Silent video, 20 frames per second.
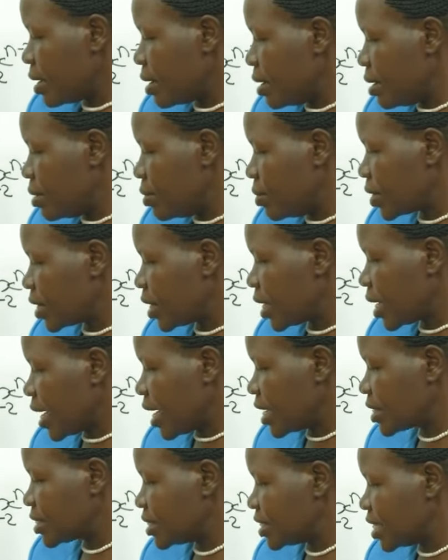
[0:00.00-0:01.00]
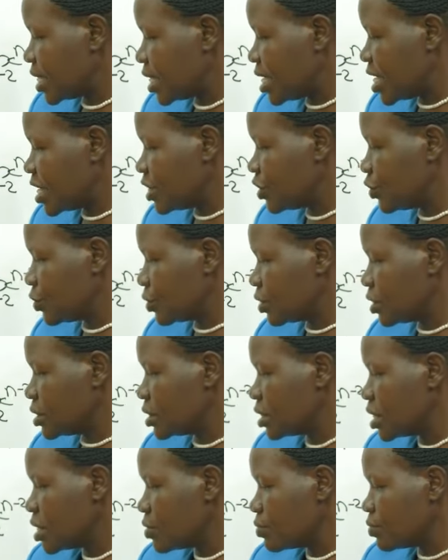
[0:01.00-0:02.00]
looking at the relation,
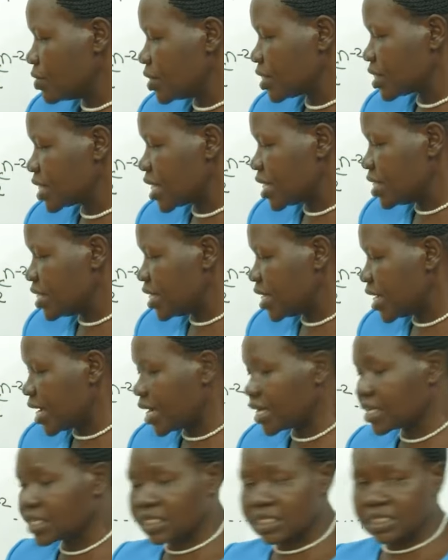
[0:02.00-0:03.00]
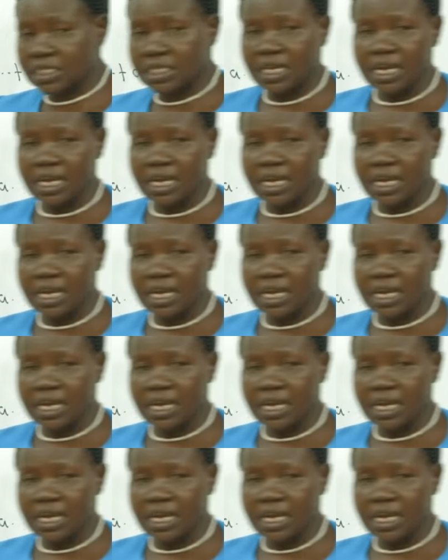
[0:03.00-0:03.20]
we said x